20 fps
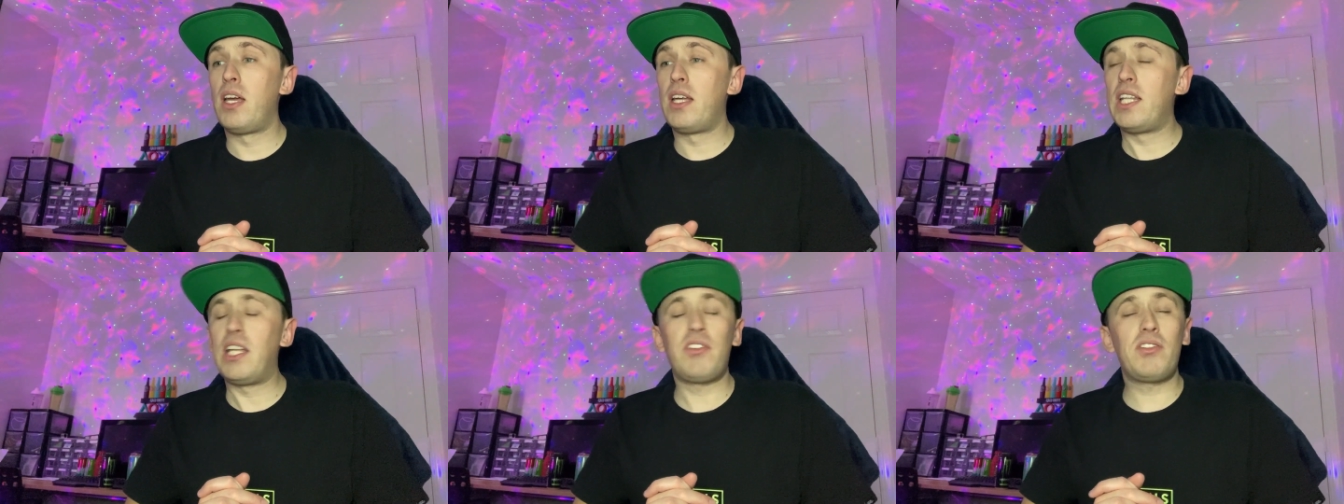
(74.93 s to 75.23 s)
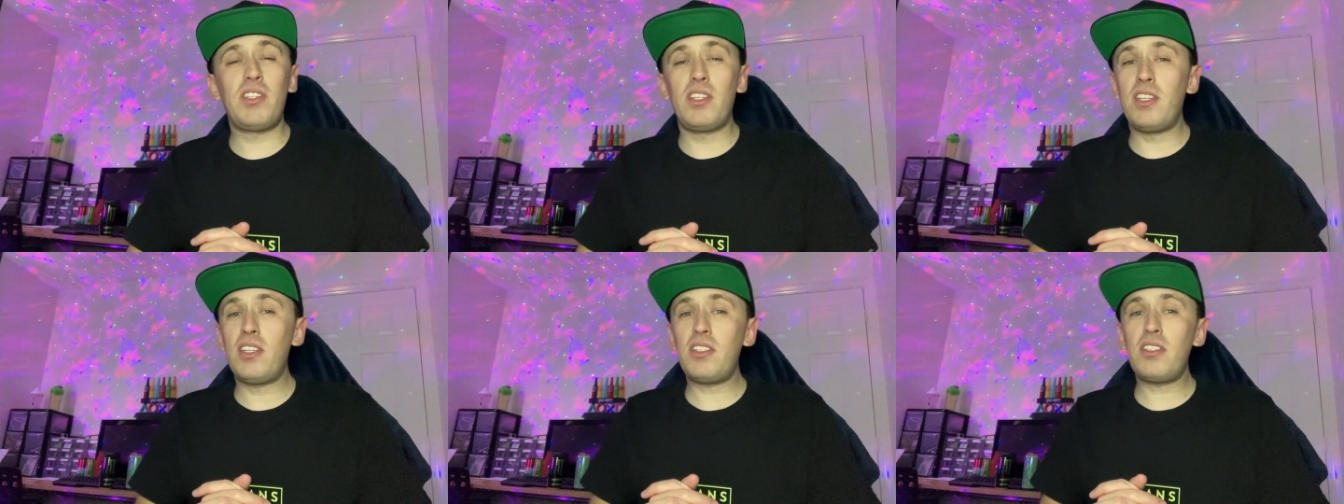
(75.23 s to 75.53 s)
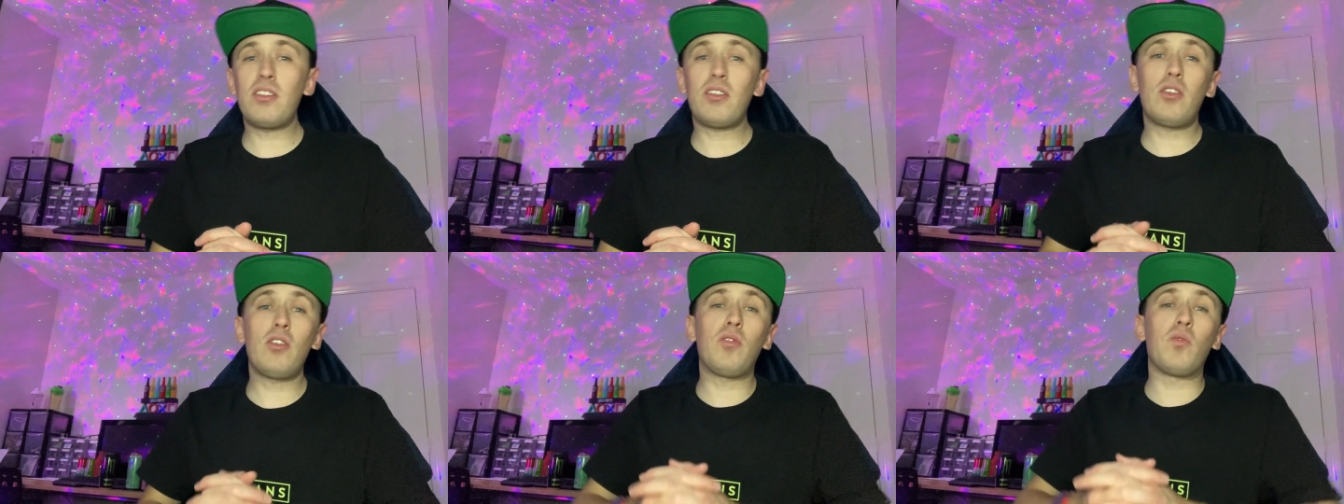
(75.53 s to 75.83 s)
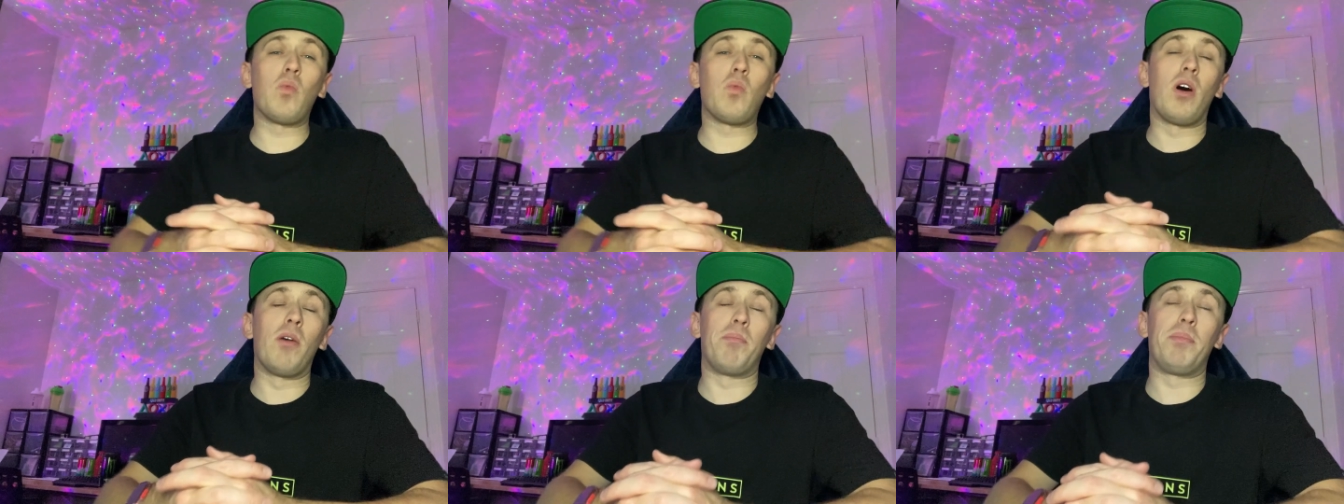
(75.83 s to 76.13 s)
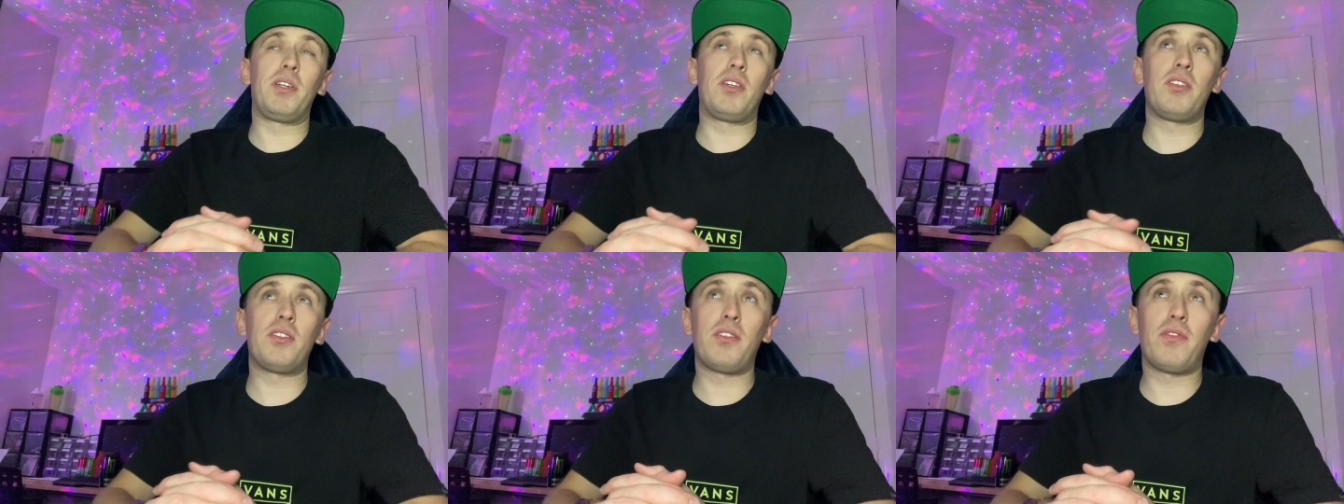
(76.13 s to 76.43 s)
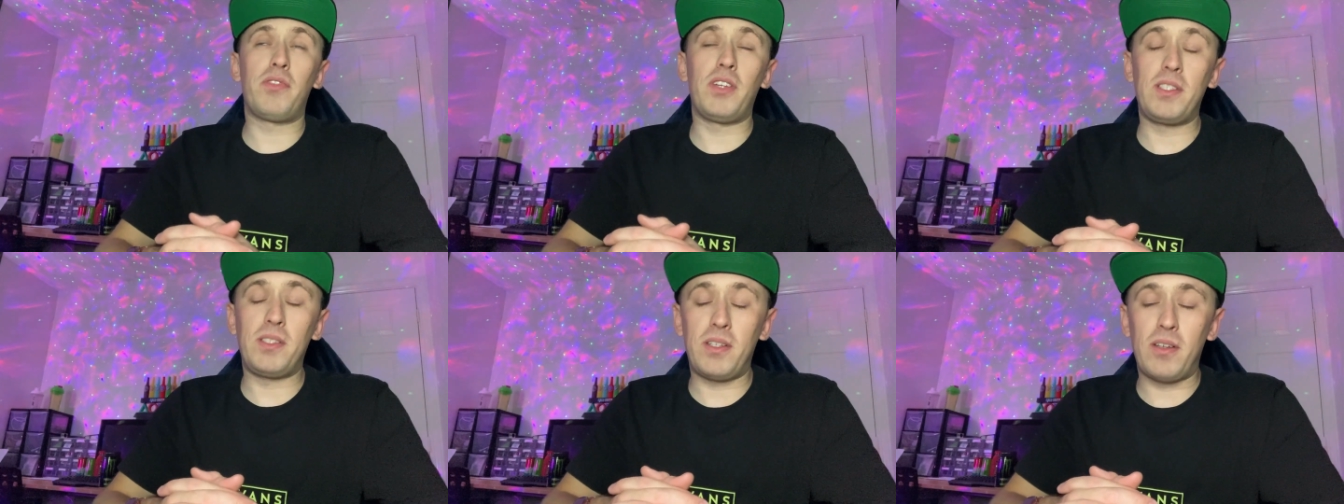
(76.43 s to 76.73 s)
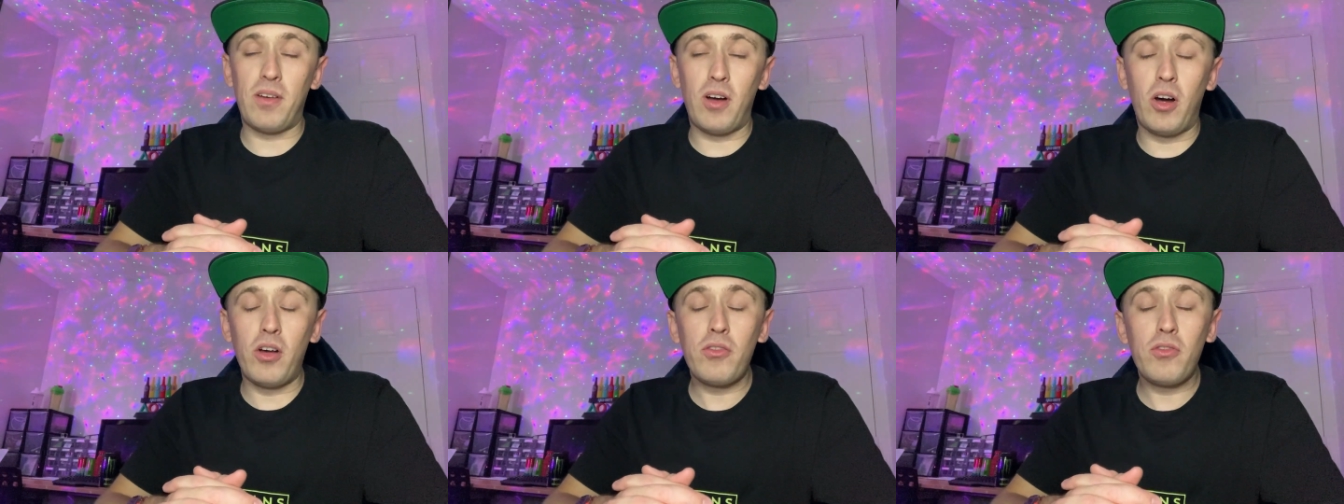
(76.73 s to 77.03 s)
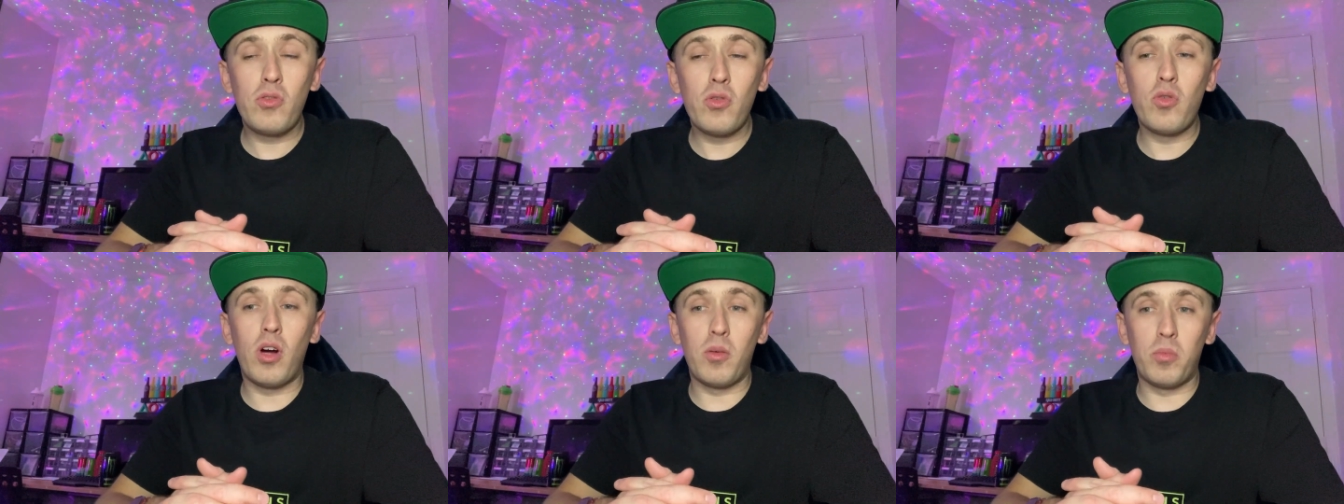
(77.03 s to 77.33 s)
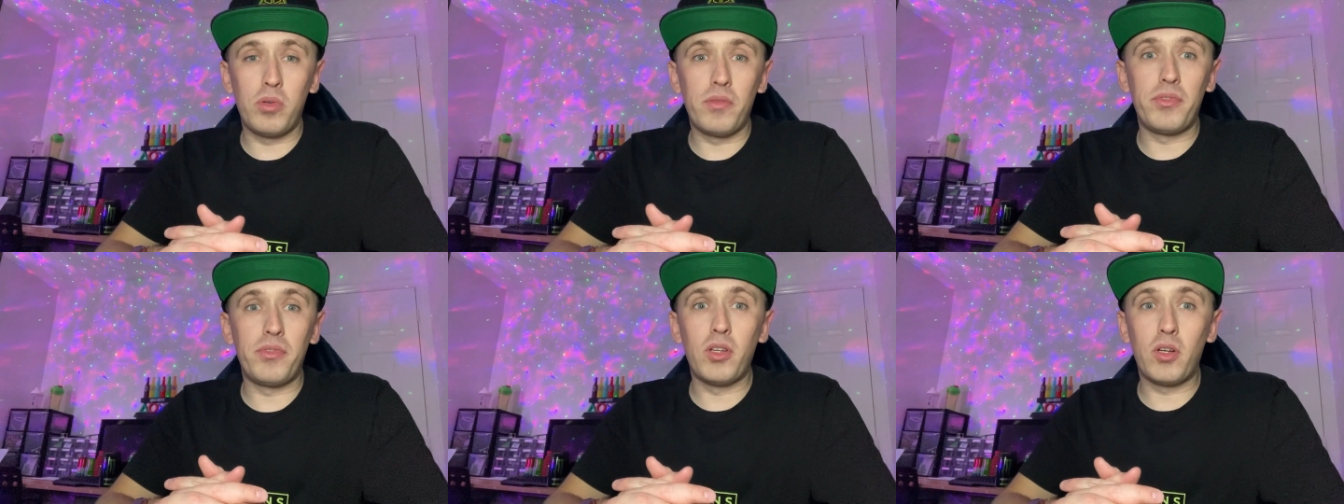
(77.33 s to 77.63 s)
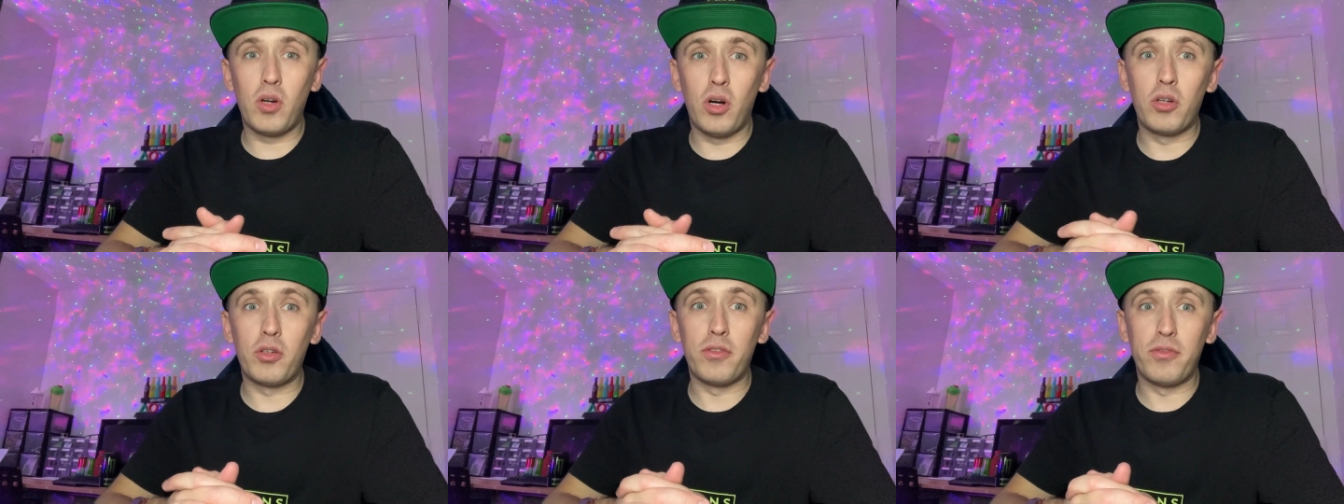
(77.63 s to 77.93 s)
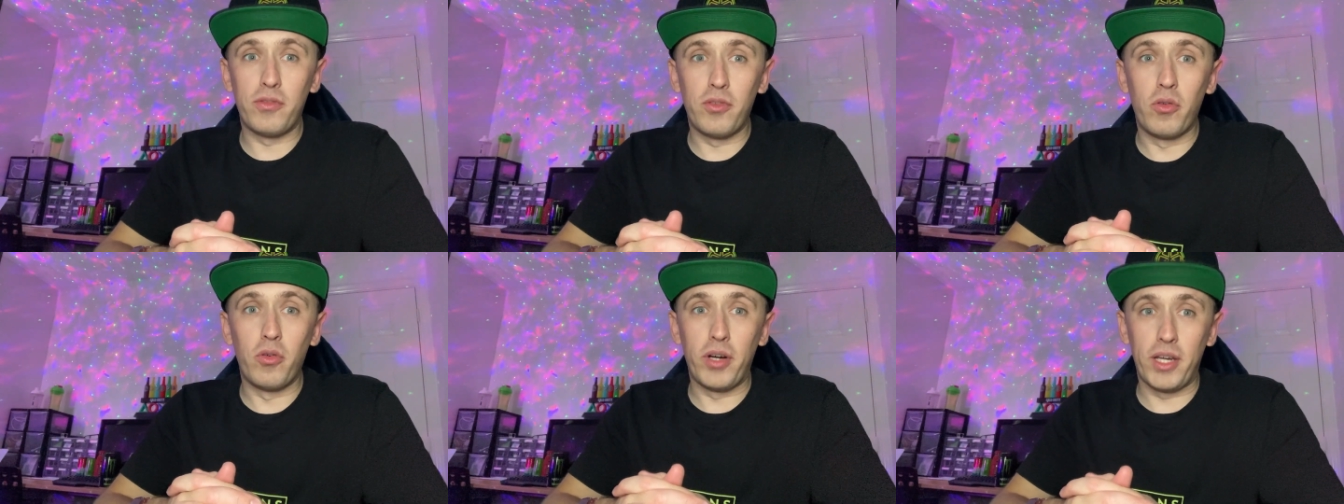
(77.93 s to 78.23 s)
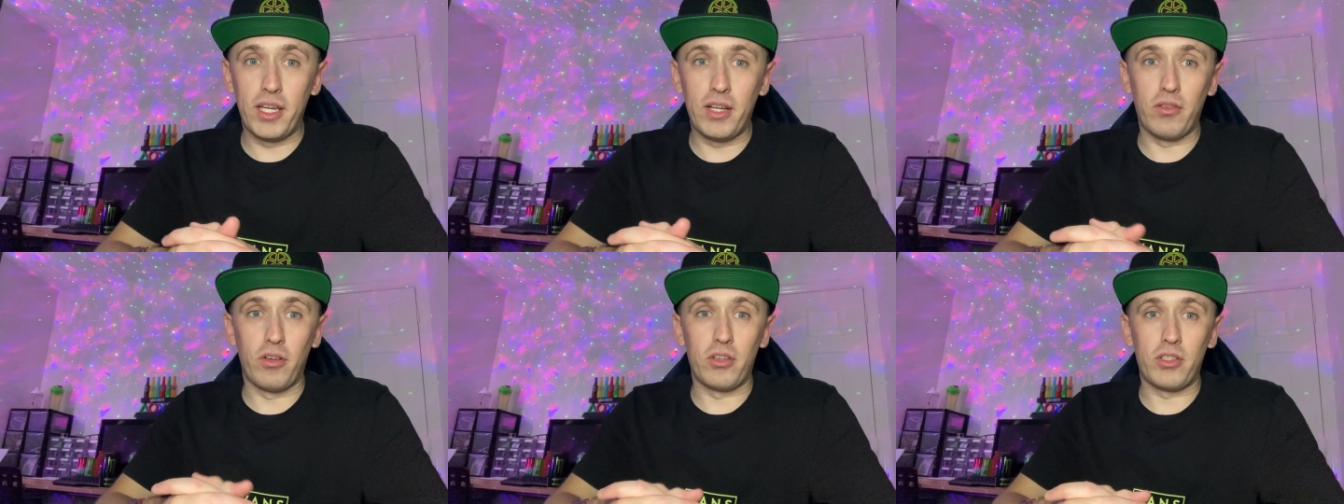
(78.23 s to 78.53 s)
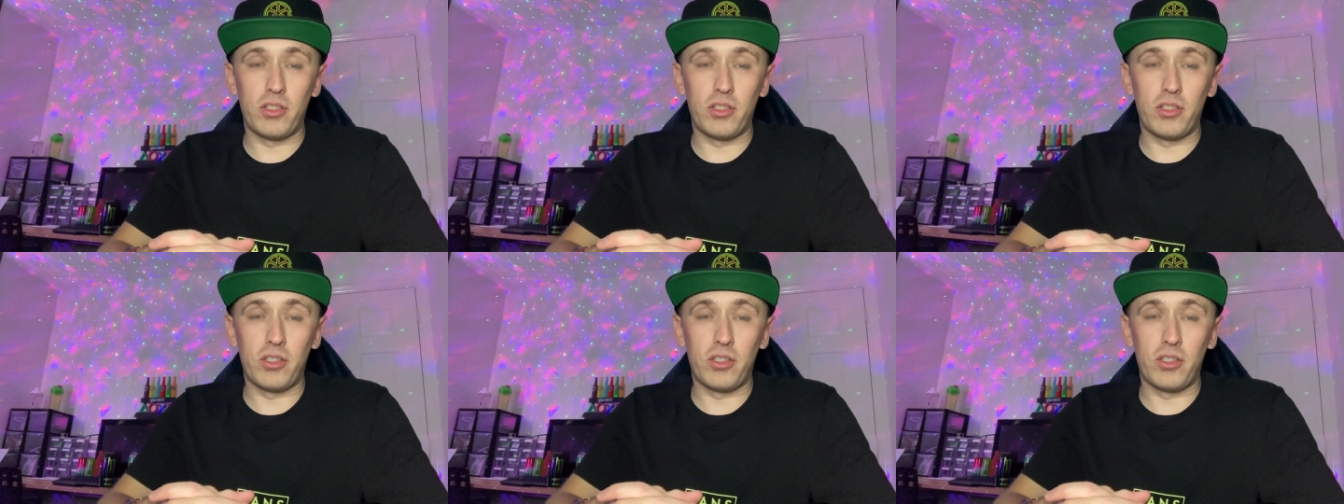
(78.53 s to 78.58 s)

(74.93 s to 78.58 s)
Now, see, this is a good one because I think I grew up with the COD 4 era.